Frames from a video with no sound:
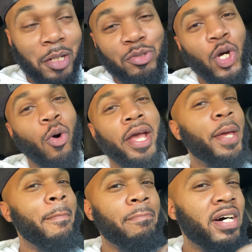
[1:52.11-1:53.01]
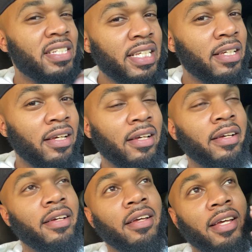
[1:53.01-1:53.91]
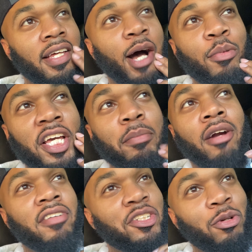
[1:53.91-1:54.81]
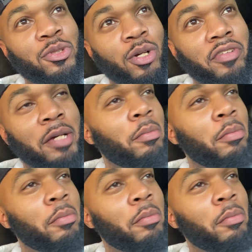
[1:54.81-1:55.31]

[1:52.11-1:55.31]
It was called M Buzzy and I would get my ringtones off of that.